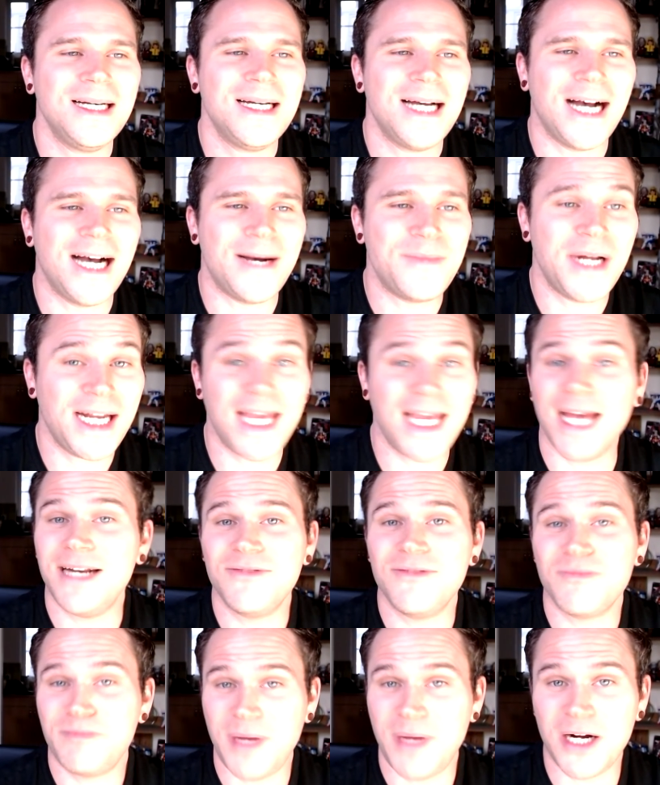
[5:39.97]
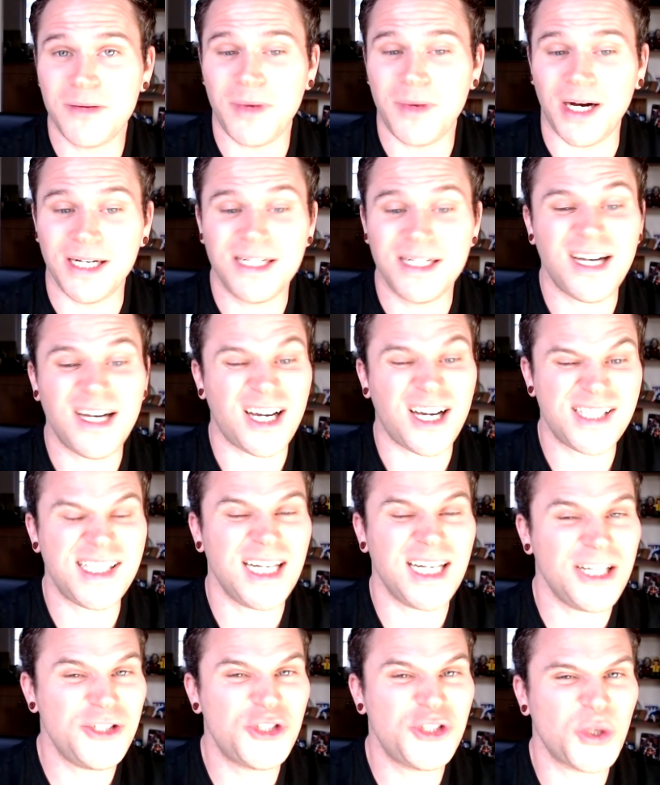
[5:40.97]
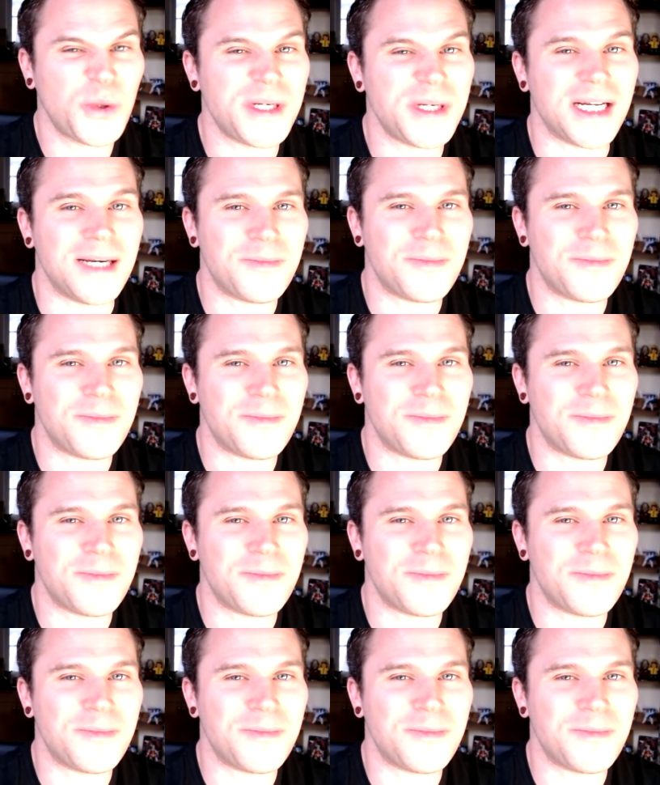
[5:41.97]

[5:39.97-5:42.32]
And again, bear in mind, I still enjoyed it,